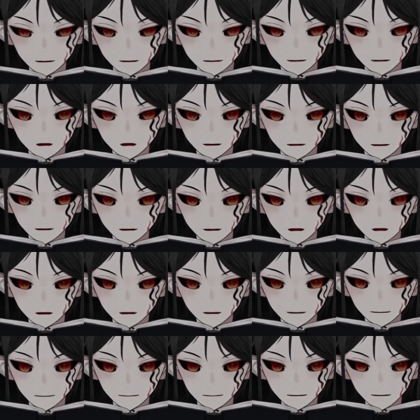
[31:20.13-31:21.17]
I
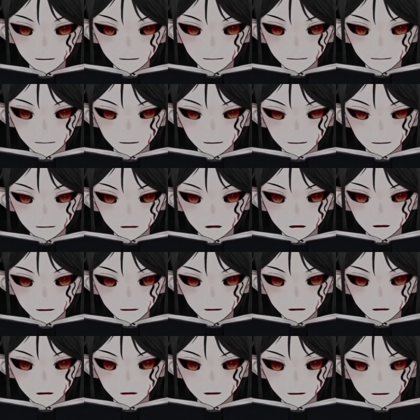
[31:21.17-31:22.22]
yelled, the story
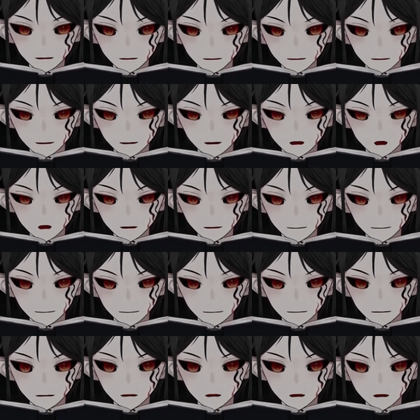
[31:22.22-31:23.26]
creeping me
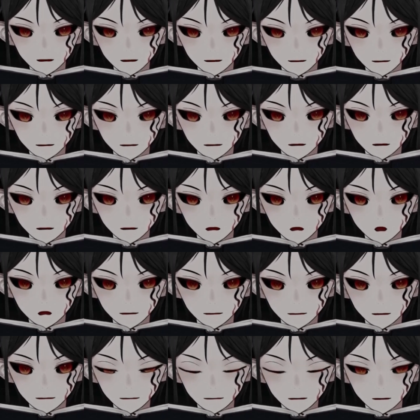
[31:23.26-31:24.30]
out when,
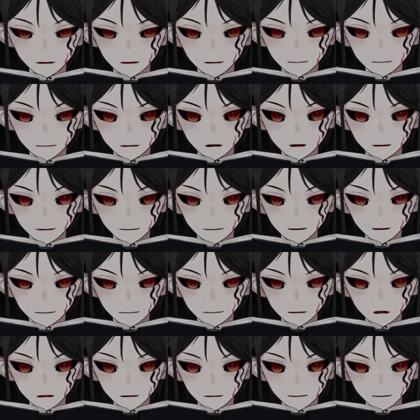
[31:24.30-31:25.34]
coupled with the voice that
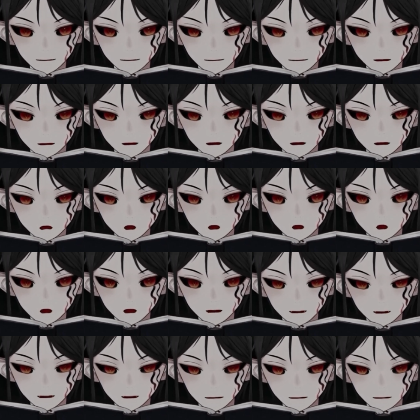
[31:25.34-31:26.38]
told it, I don't
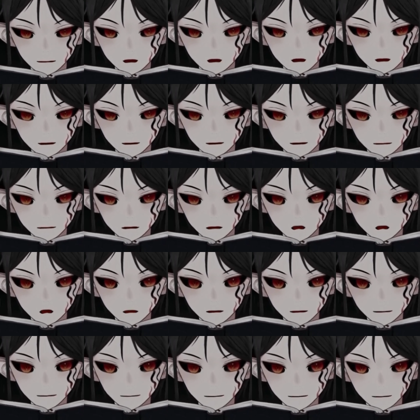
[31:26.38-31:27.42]
want to hear it
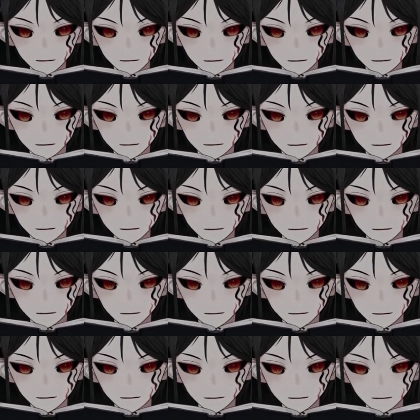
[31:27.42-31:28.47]
anymore.
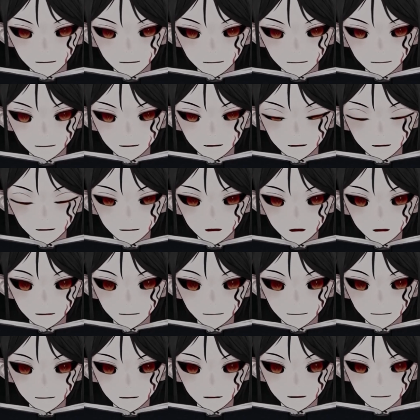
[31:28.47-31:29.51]

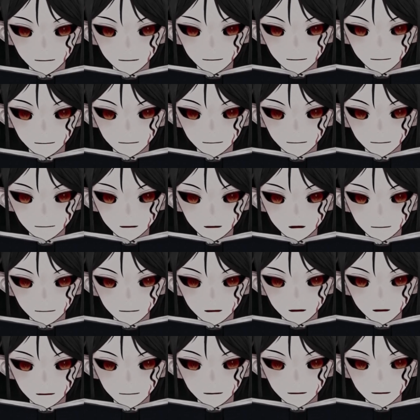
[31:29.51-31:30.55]
Despite this, I
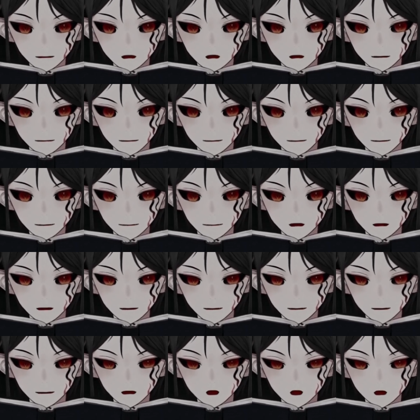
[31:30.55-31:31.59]
felt unable to take
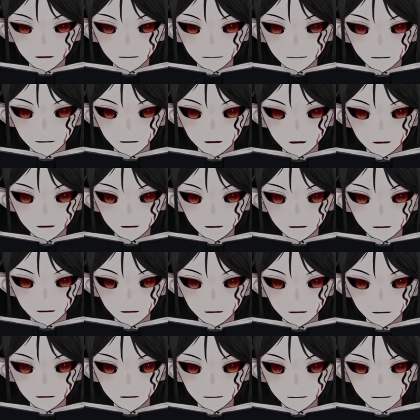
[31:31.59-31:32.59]
the can from my ear.